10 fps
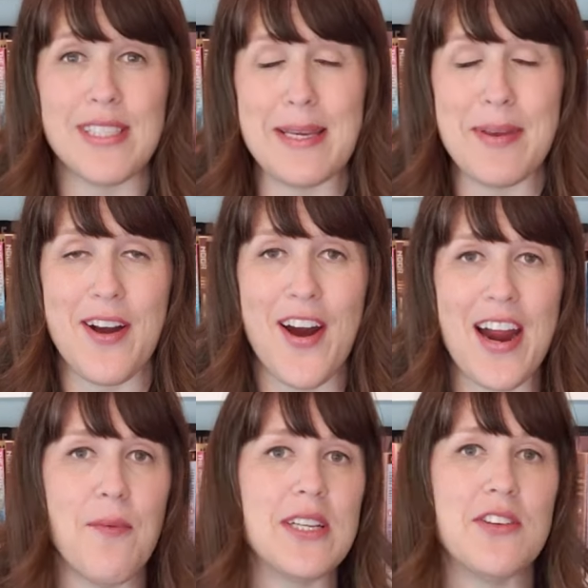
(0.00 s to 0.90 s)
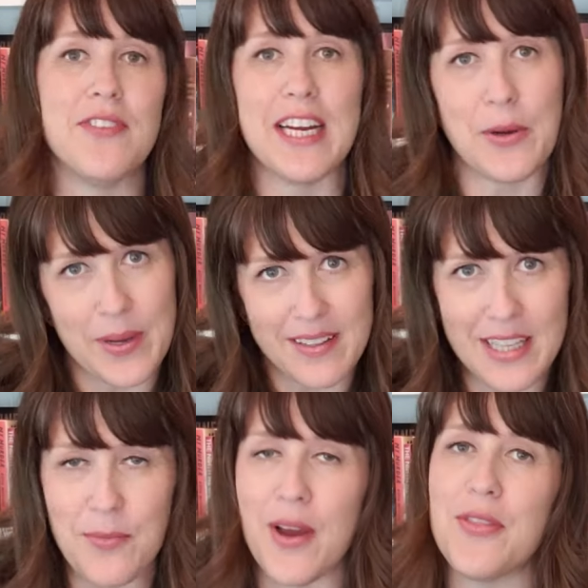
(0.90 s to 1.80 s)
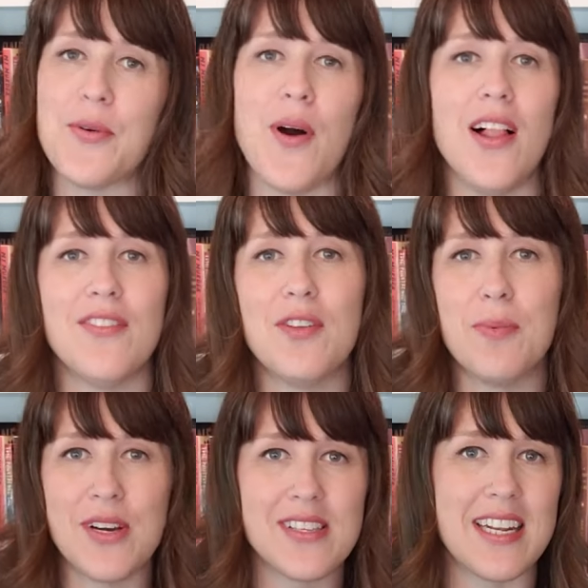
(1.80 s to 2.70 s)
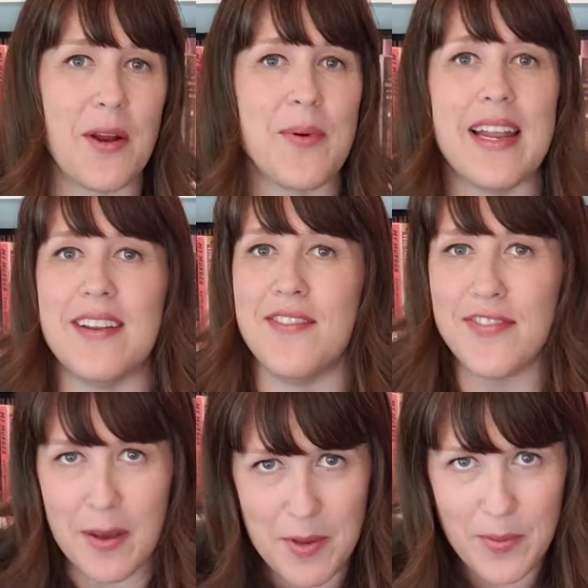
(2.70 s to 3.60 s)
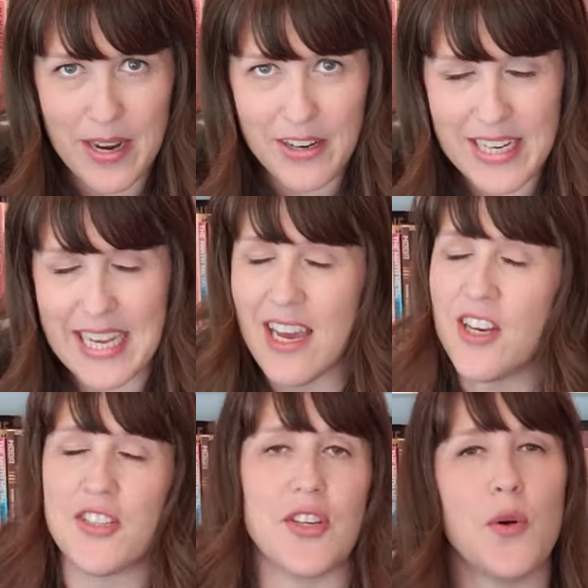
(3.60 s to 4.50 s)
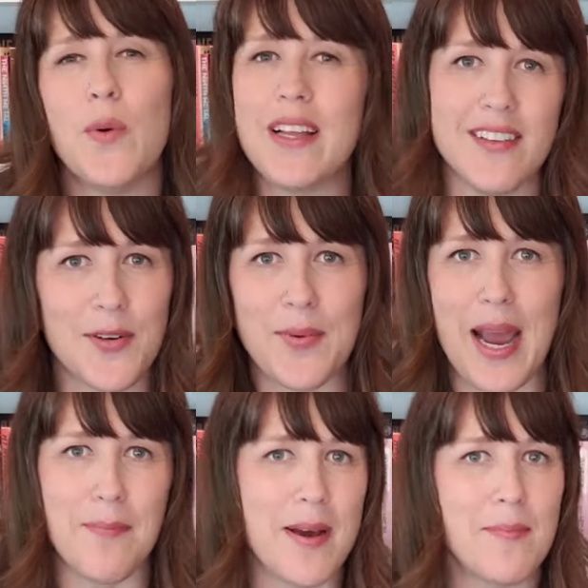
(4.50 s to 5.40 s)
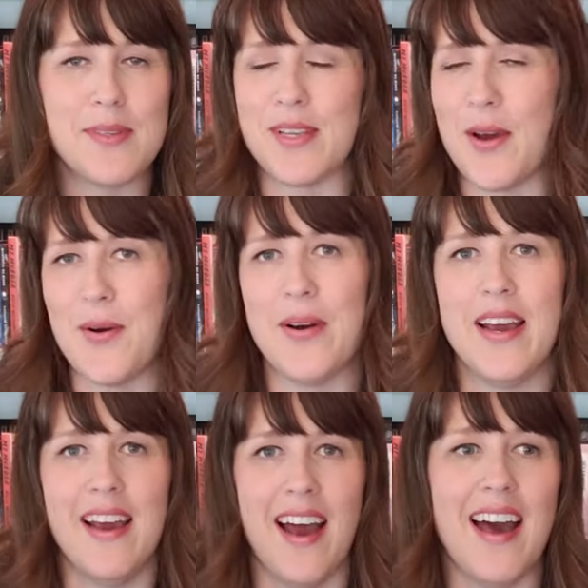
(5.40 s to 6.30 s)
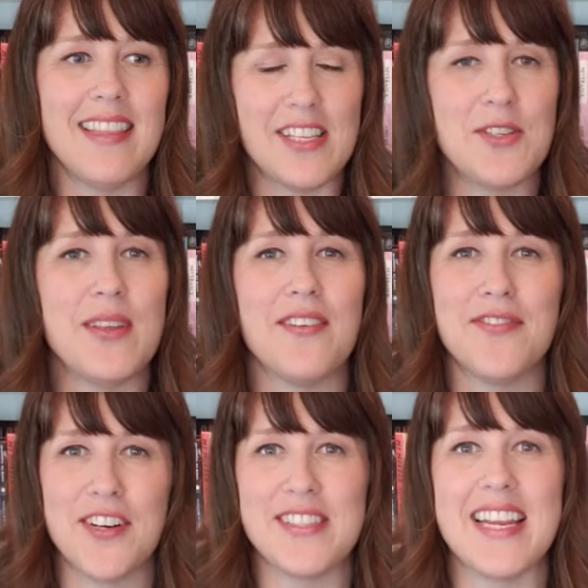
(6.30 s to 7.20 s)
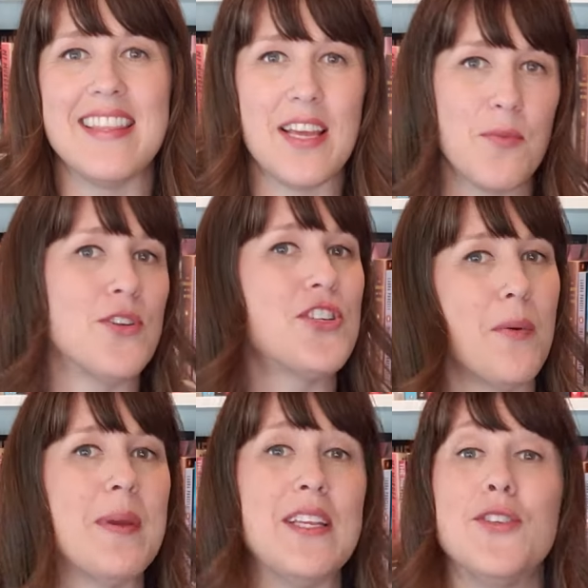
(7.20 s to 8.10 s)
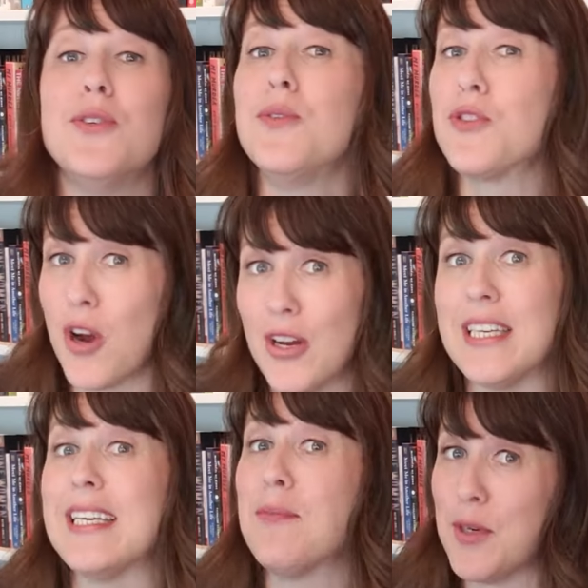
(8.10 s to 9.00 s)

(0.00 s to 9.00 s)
TBR, I want to very quickly run through all of the books that I read in February, just a quick little wrap up. So uh, let's do that first and then we'll jump into drawing